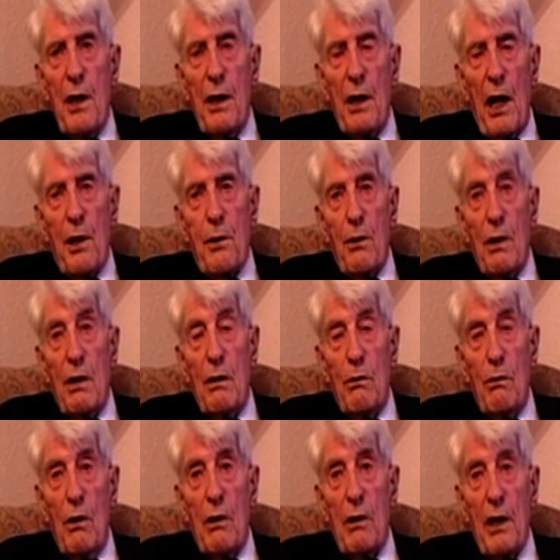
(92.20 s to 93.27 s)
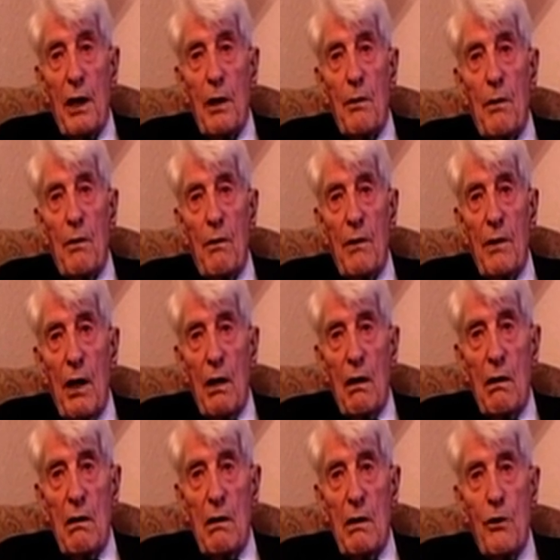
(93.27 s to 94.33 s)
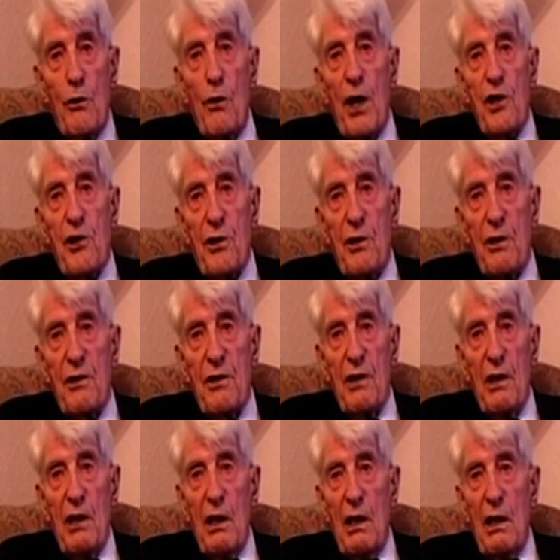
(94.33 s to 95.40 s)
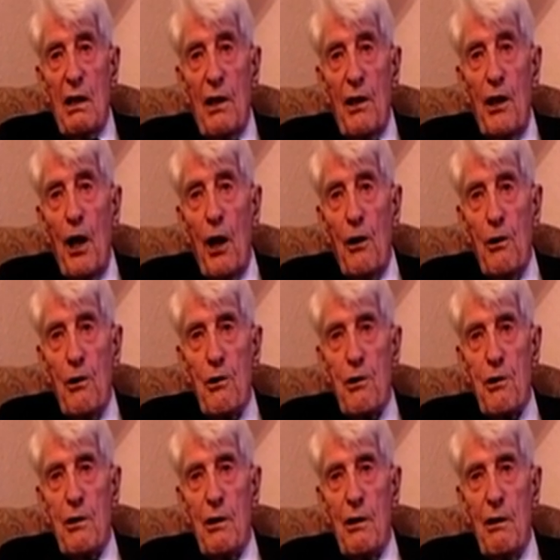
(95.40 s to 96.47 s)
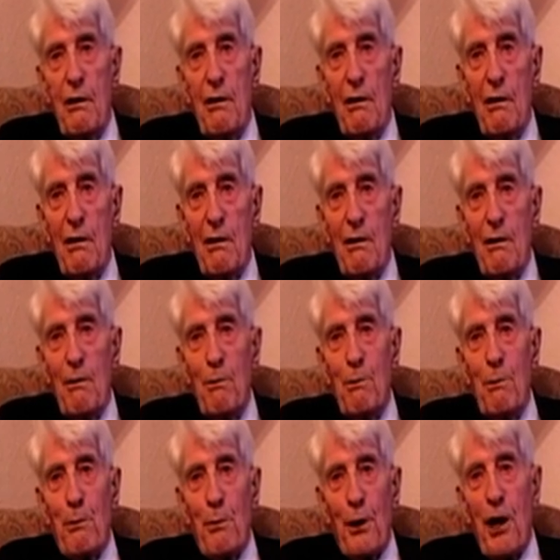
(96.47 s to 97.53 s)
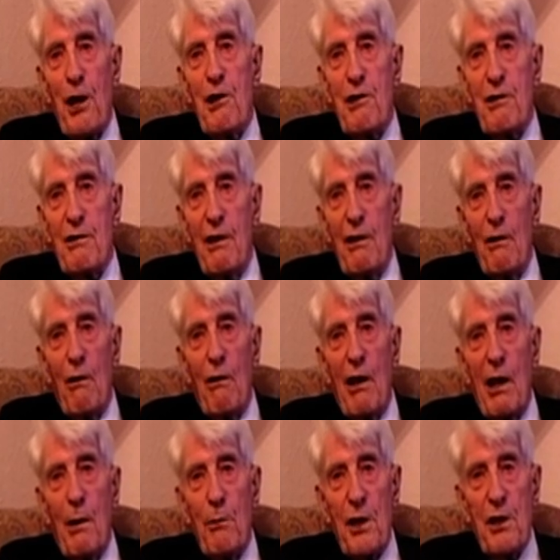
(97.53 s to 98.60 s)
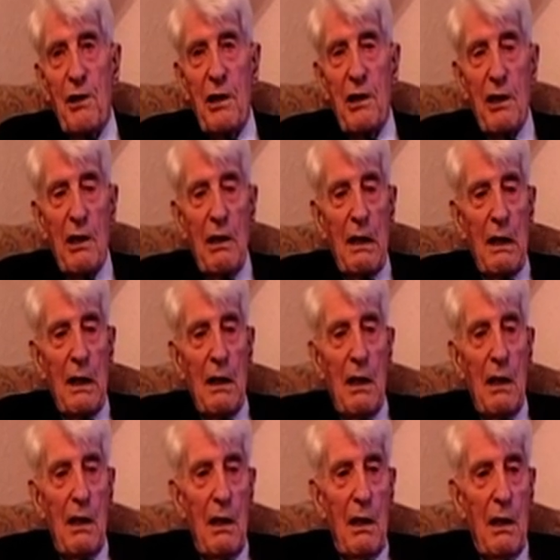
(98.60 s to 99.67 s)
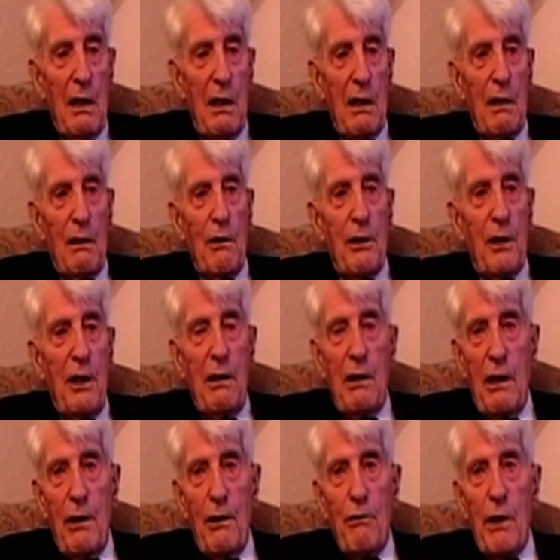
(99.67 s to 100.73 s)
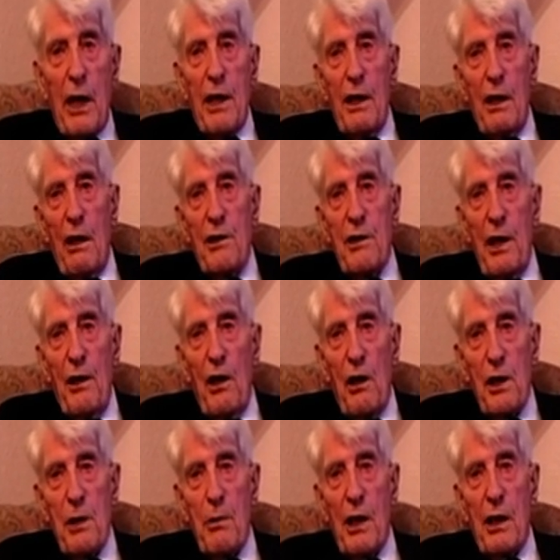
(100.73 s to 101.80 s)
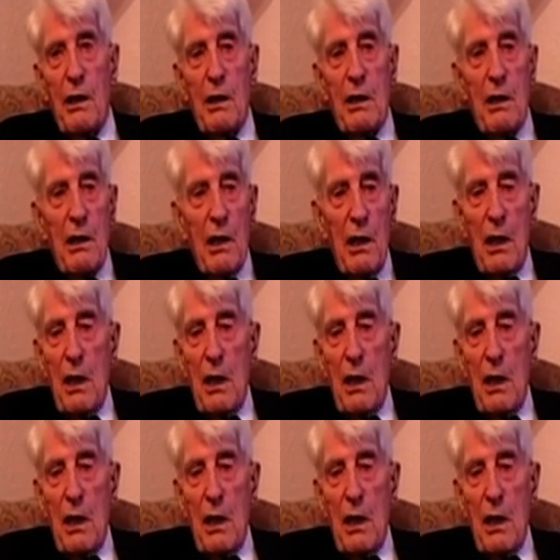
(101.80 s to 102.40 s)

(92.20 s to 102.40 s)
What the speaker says: and that were walking, dressed as nuns and priests and all that business. Of course, you'd recognise the nuns because,